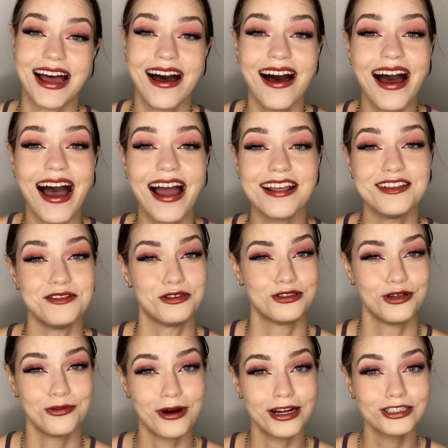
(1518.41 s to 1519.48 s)
I used
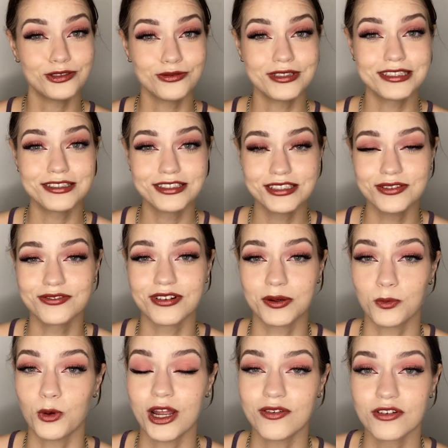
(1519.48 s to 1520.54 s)
to watch Wizards of
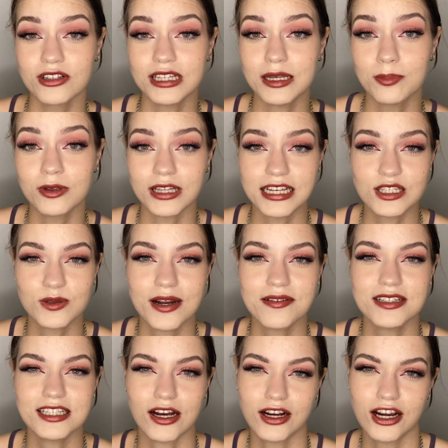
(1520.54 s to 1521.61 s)
Waverly Place when I
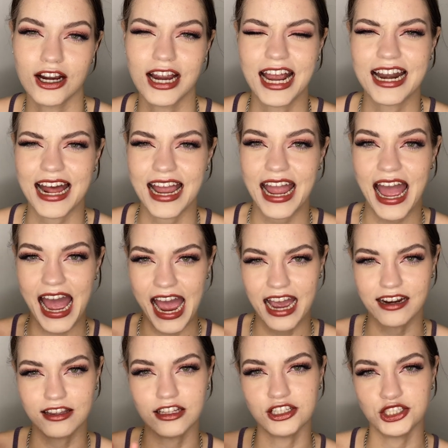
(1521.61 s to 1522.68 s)
was younger, and I
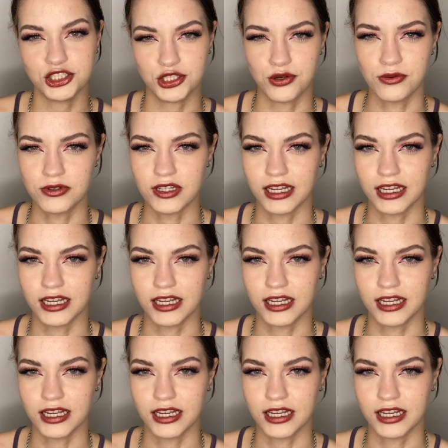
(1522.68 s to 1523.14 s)
had the shoes.